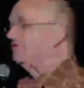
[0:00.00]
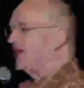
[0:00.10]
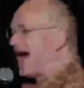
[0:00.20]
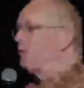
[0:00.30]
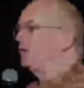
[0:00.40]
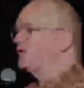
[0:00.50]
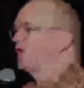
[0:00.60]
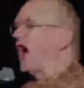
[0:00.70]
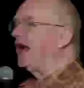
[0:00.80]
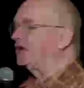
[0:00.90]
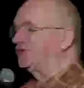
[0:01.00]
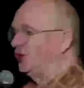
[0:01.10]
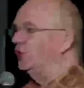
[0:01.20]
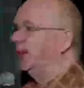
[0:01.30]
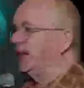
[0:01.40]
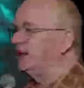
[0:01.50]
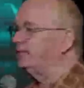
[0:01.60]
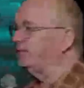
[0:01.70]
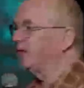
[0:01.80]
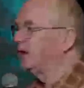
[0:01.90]
that which God is doing,
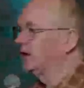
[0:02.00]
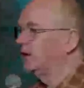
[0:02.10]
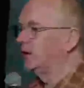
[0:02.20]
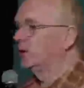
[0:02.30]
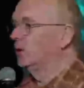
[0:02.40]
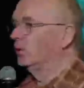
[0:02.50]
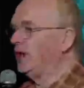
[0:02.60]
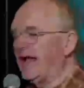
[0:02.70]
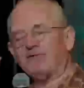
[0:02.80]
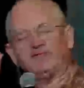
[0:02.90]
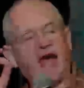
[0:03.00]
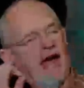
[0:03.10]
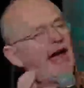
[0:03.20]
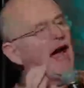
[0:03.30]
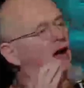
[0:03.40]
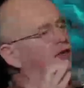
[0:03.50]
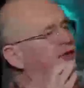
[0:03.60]
we have to have